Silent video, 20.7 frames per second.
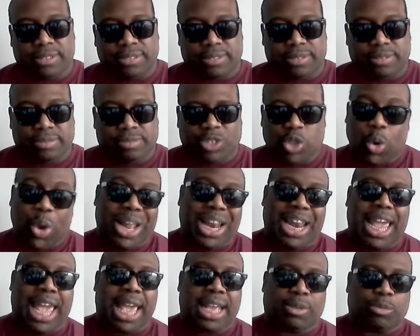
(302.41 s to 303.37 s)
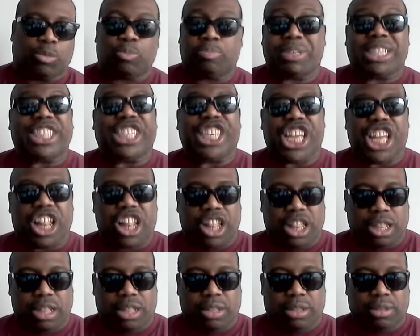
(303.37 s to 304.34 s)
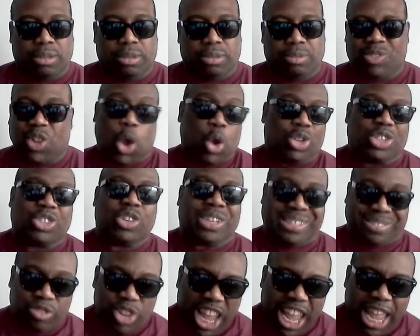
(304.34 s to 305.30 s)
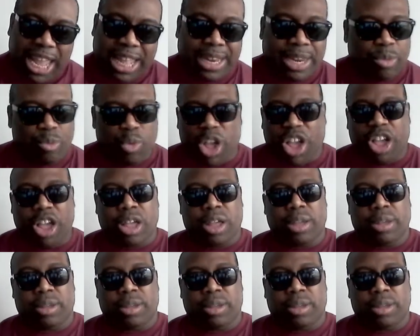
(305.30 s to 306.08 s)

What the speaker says: as well as Brazil. We want to connect with the